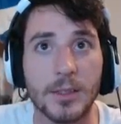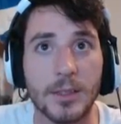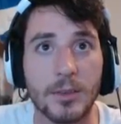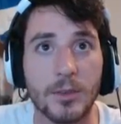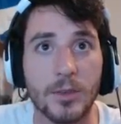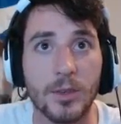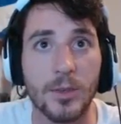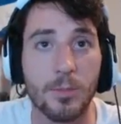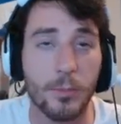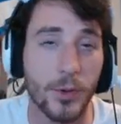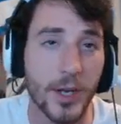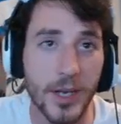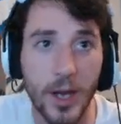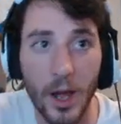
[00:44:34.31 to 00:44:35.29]
And
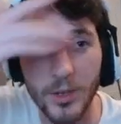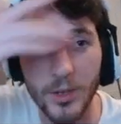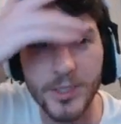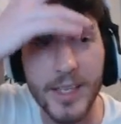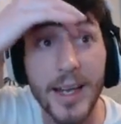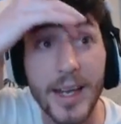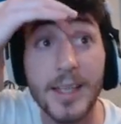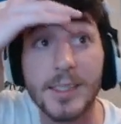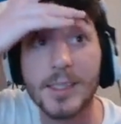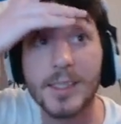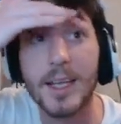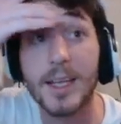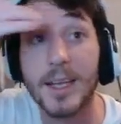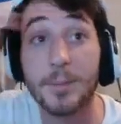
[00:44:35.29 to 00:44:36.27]
pretty colors, I guess.
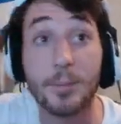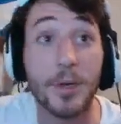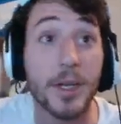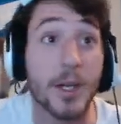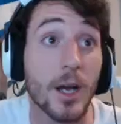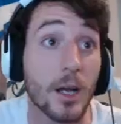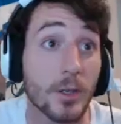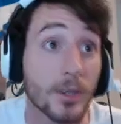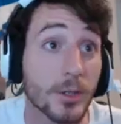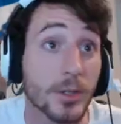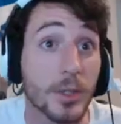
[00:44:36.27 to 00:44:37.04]
I like pretty colors.